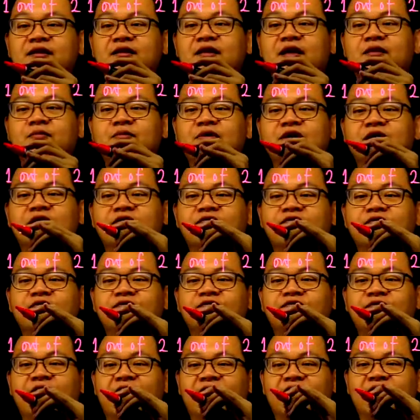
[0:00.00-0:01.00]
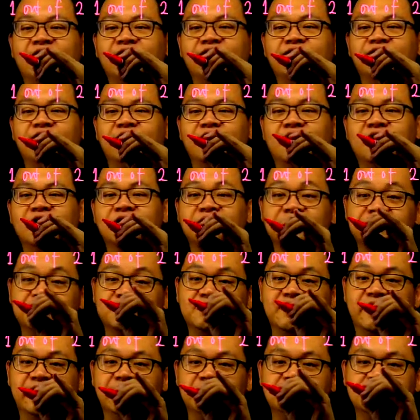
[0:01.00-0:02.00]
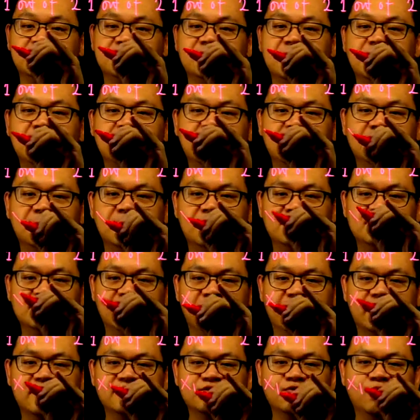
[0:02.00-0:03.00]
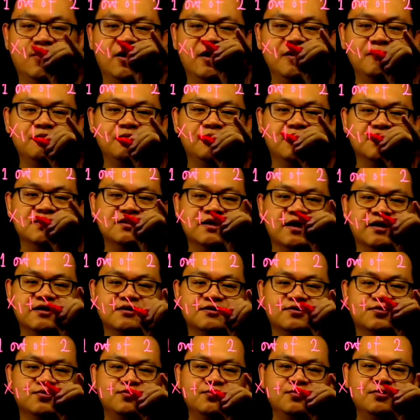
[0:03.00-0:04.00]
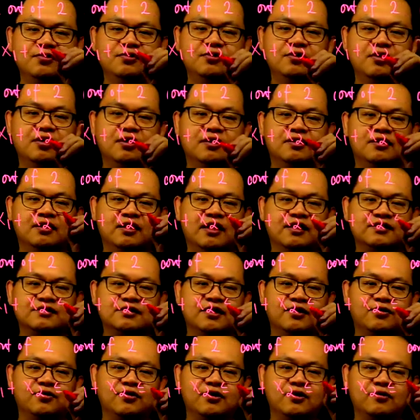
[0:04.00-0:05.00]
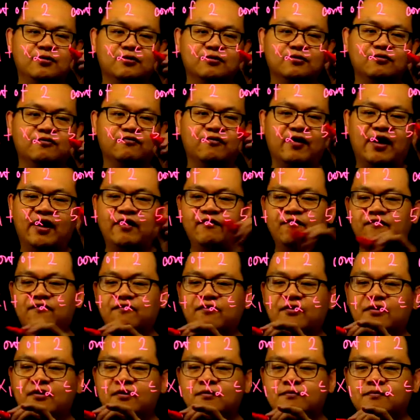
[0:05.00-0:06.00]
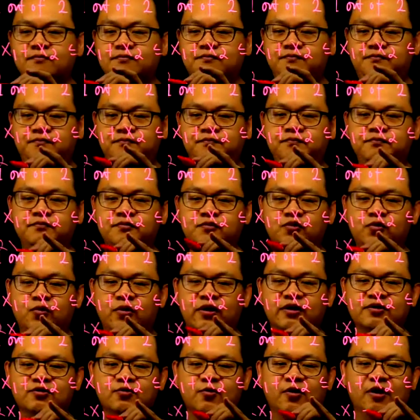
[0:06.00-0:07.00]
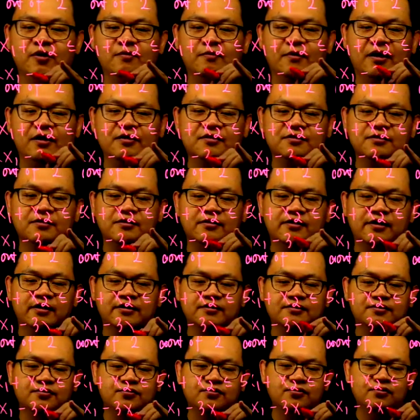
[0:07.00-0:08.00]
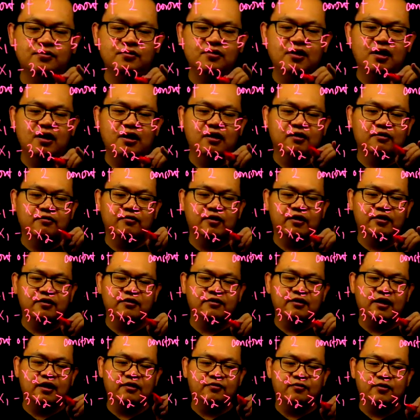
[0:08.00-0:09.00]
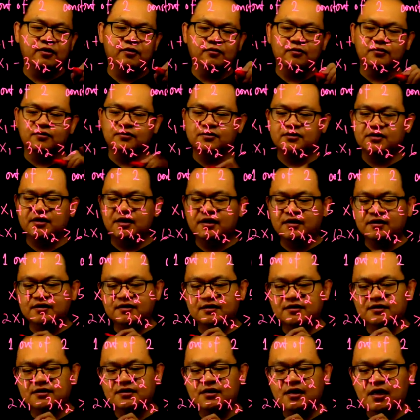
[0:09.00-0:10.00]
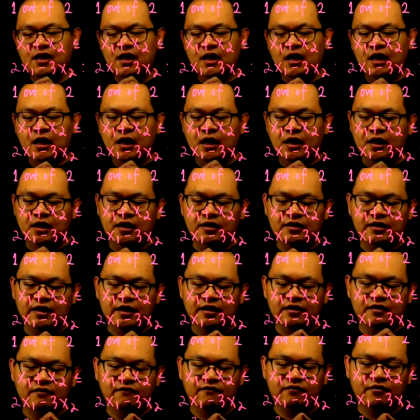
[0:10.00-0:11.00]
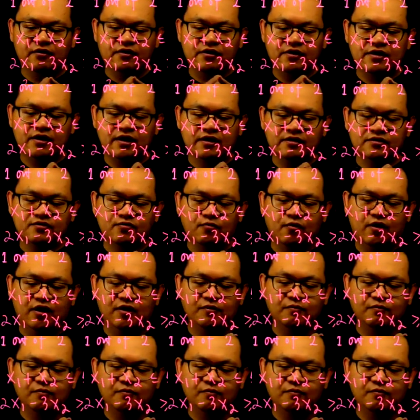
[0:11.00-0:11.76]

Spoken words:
me give you 5 constraints. Let's say x1 plus x2 less than or equal to 5, 2x1 minus 3x2 greater than or equal to 6, negative 3x1